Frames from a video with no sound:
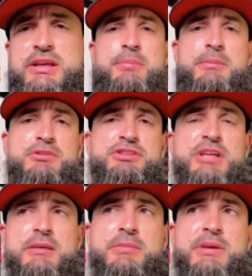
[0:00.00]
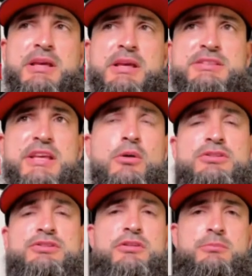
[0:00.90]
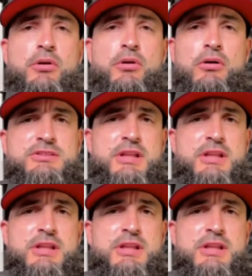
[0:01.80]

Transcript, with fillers: People check in because they go to certain parts.